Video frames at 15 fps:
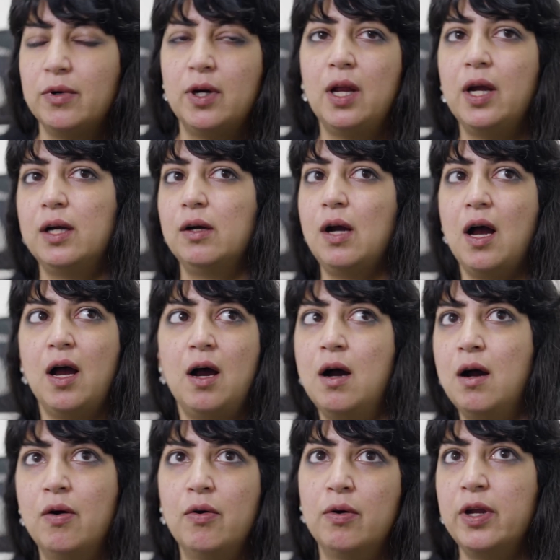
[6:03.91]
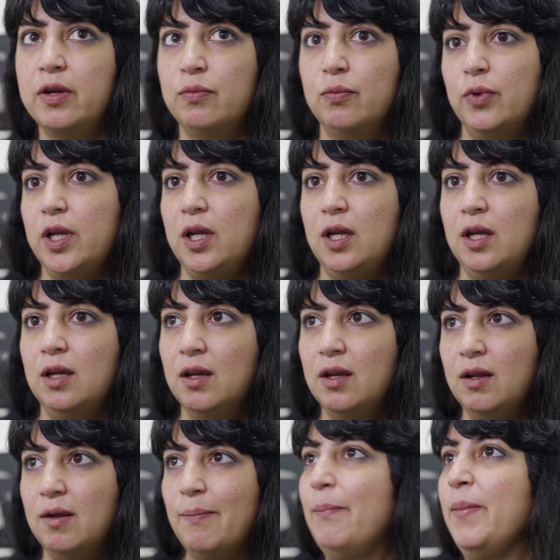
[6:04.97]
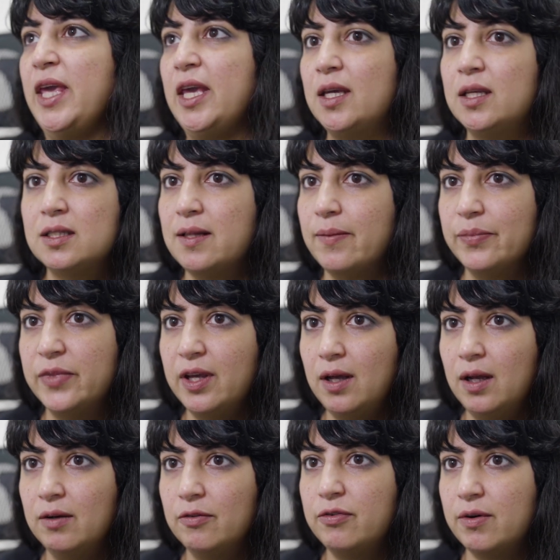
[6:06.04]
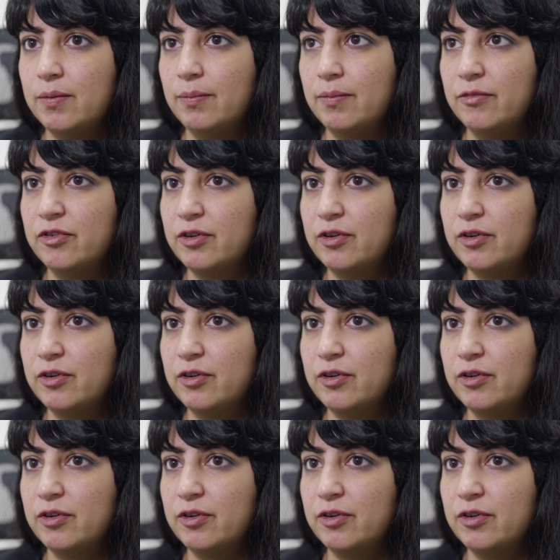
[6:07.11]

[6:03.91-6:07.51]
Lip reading: were like, how can we make something from